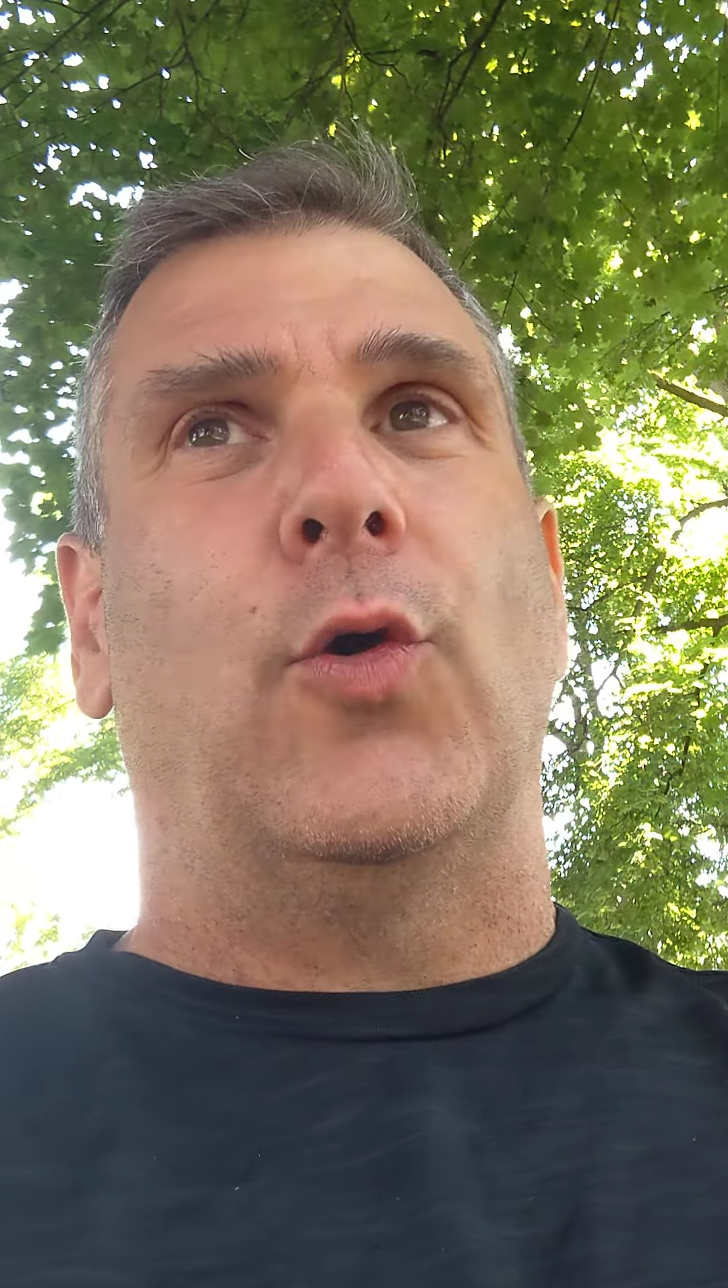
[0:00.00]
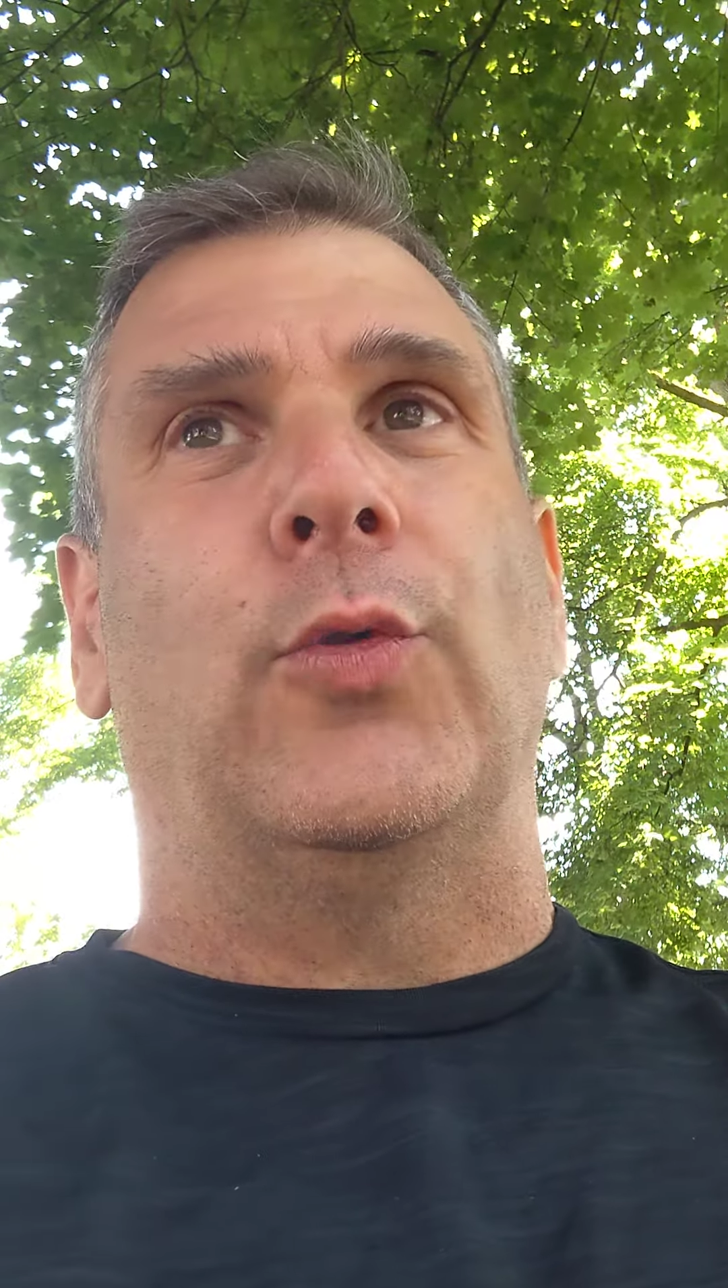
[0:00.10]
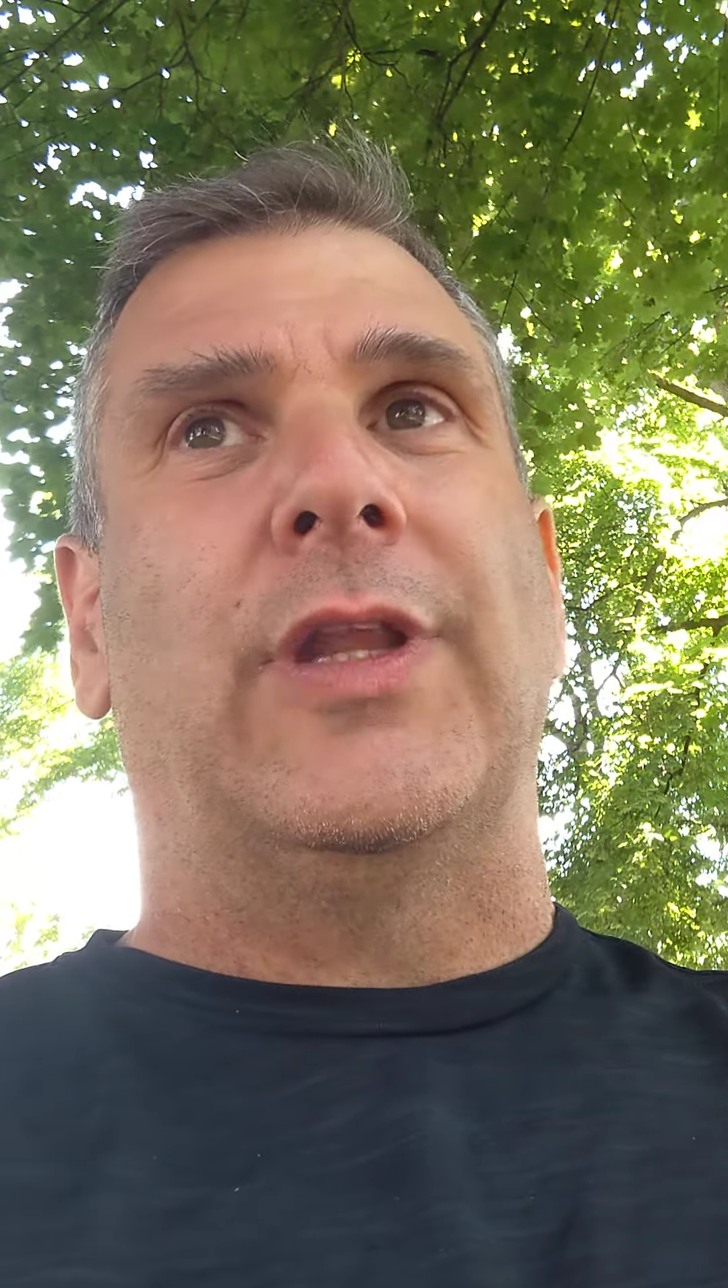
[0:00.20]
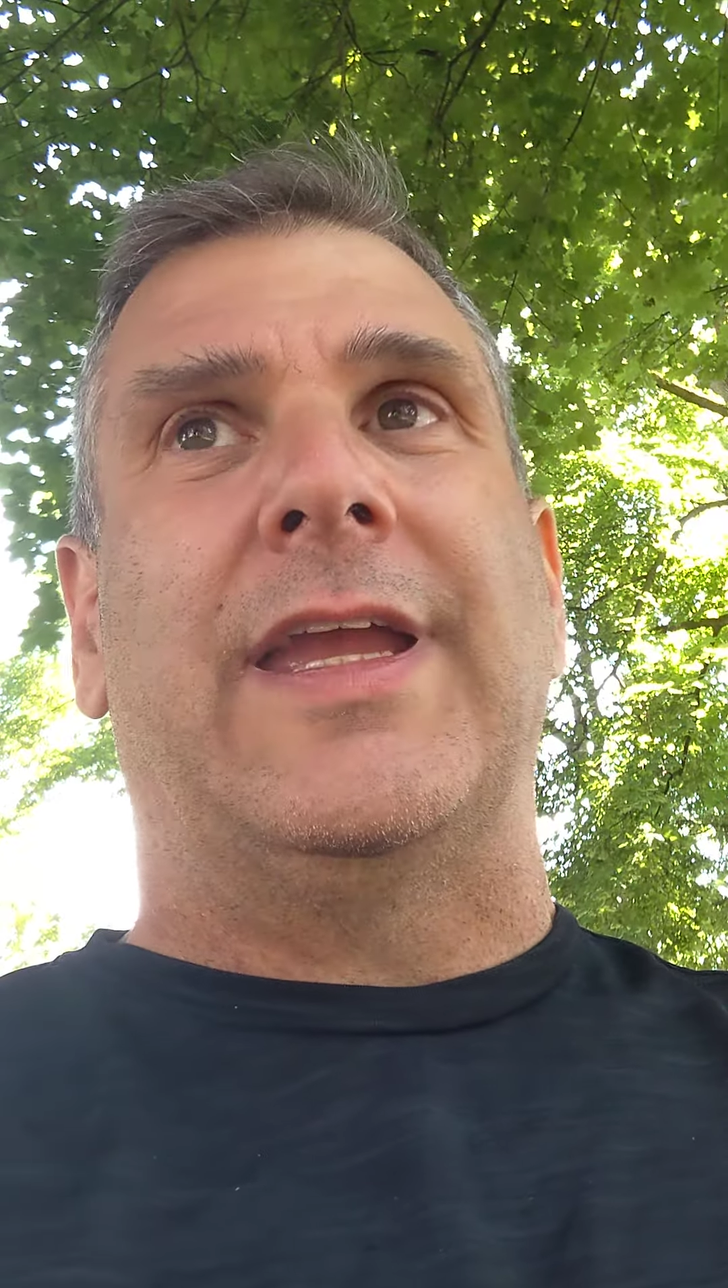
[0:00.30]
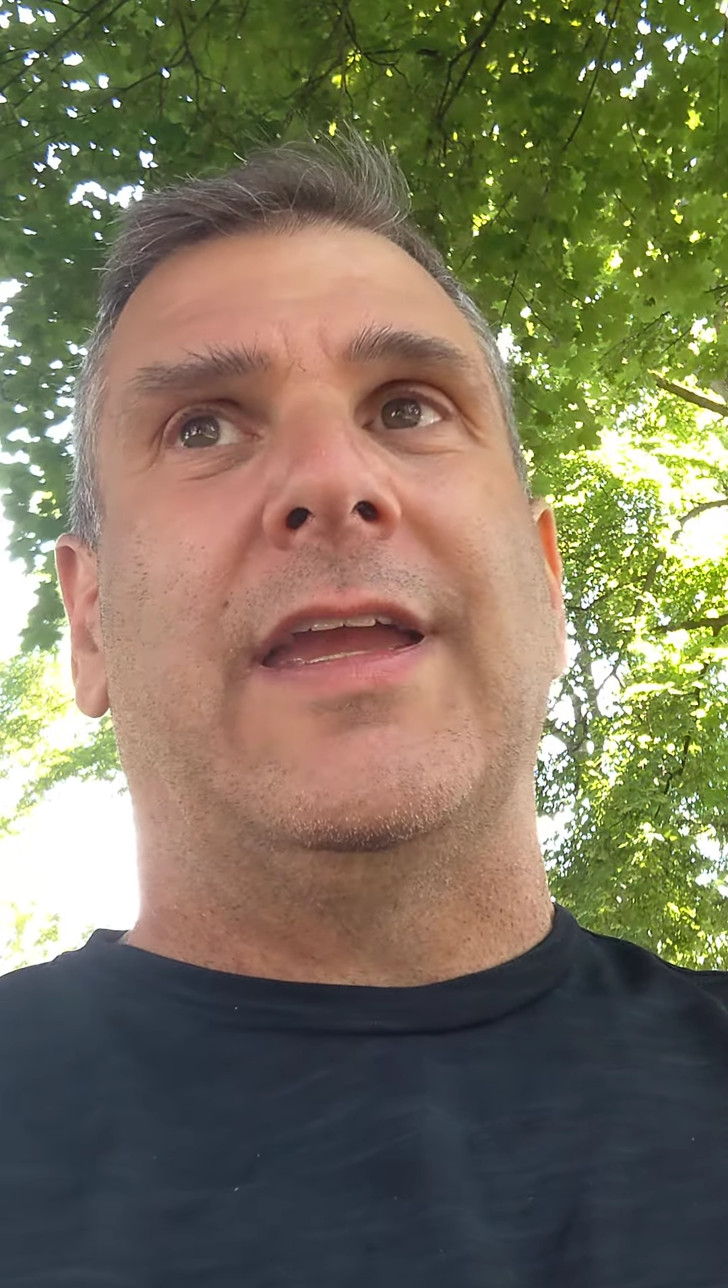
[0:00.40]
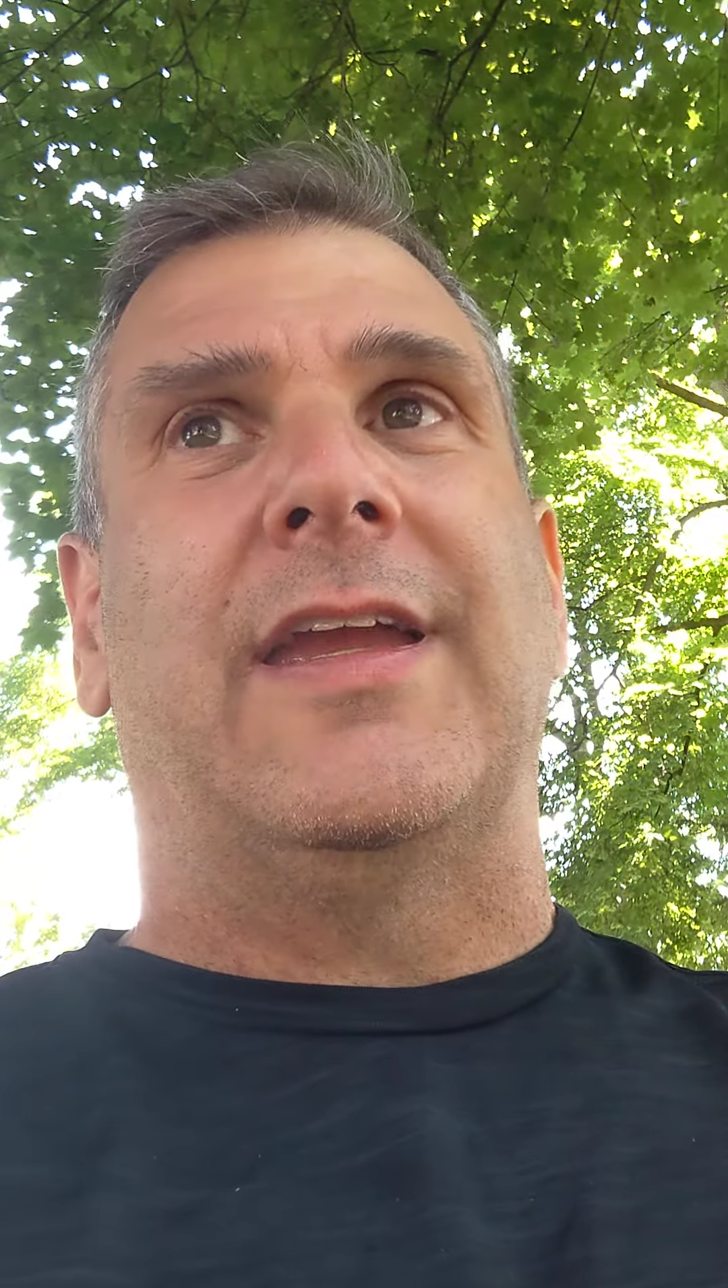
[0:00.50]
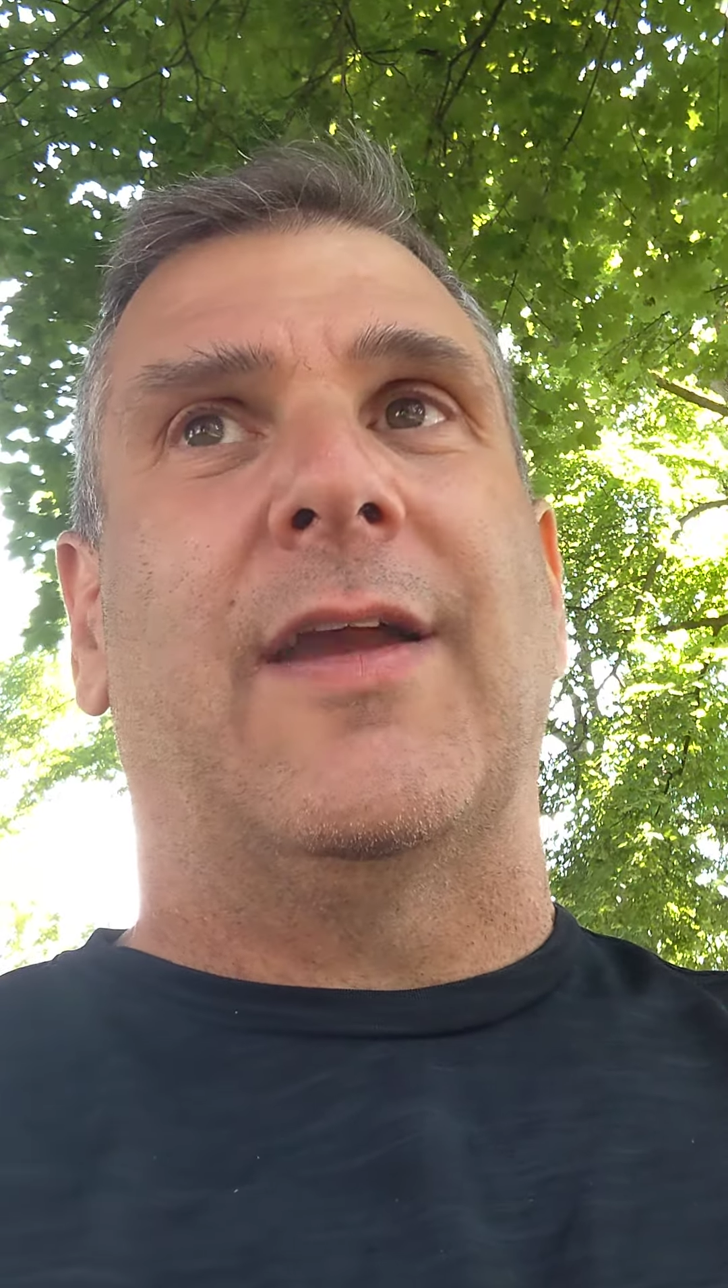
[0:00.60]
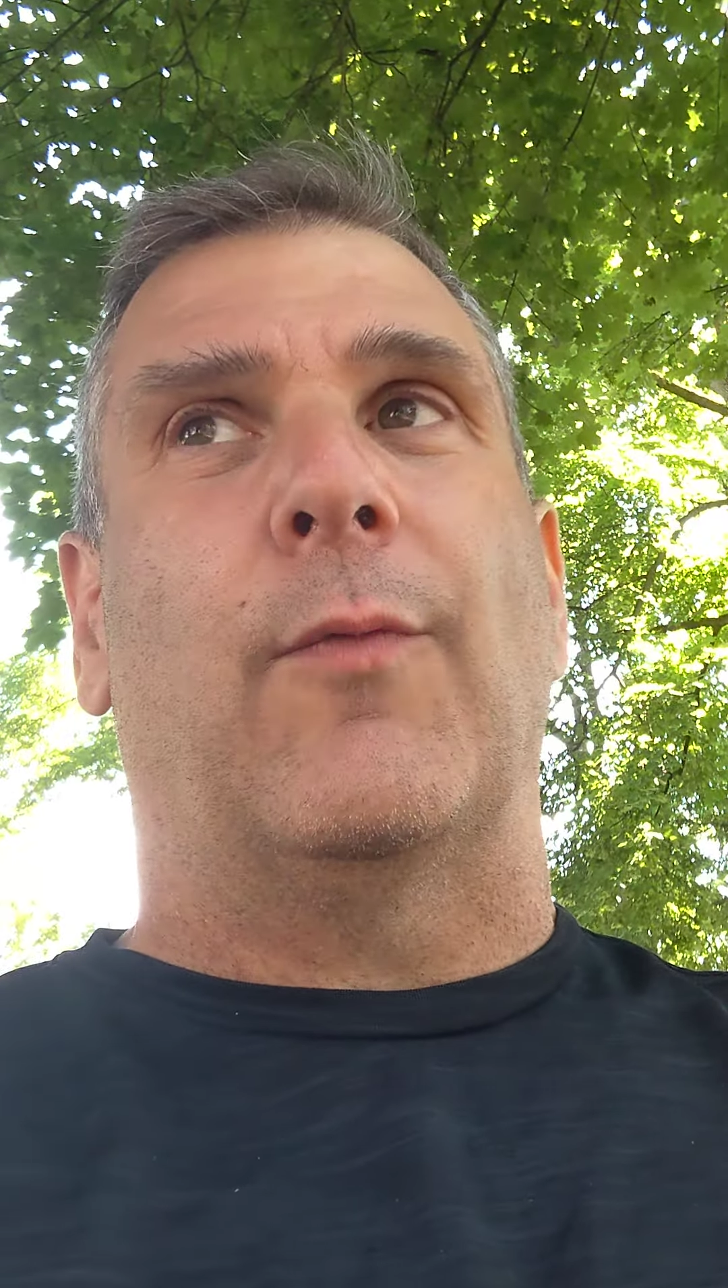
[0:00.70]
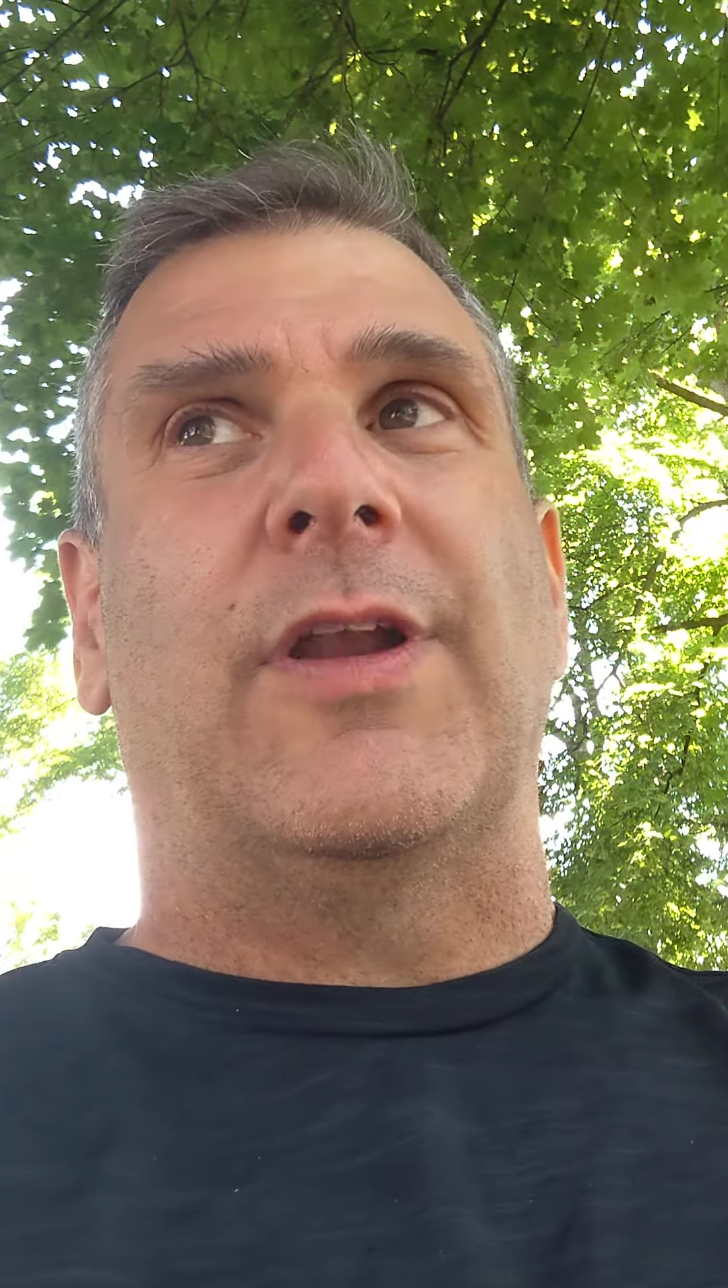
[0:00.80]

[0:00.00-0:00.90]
only get